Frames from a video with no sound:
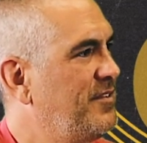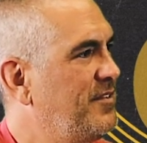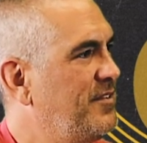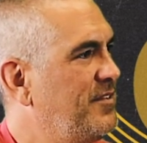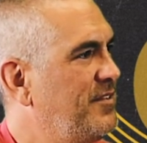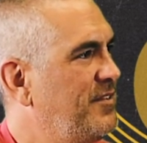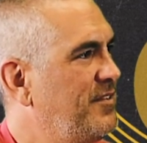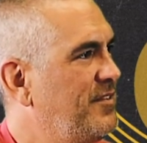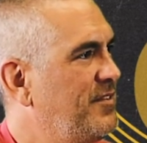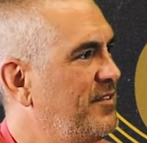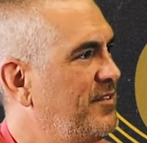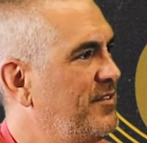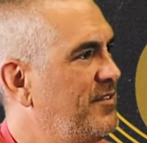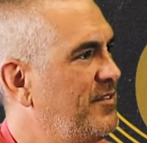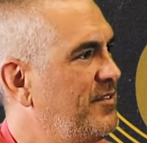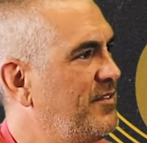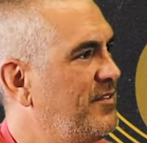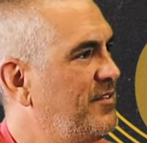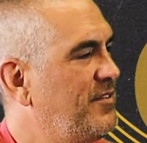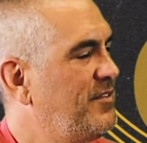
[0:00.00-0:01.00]

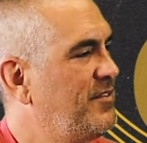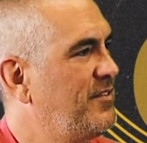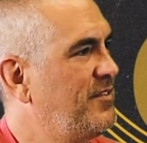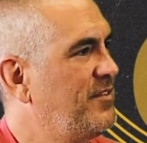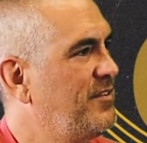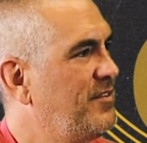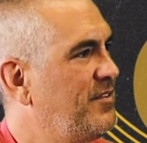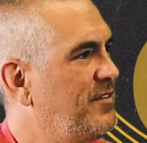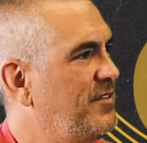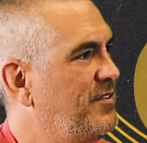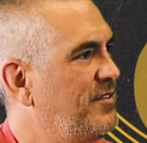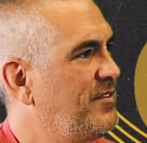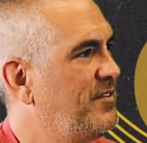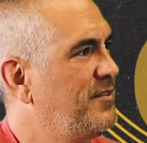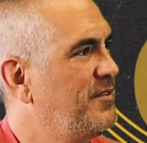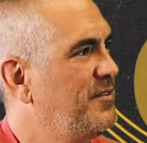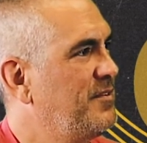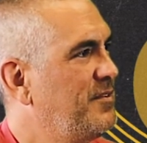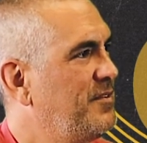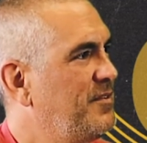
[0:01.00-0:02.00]

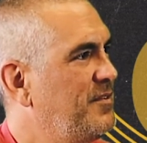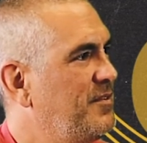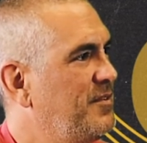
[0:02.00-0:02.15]
No words are spoken by the person on screen.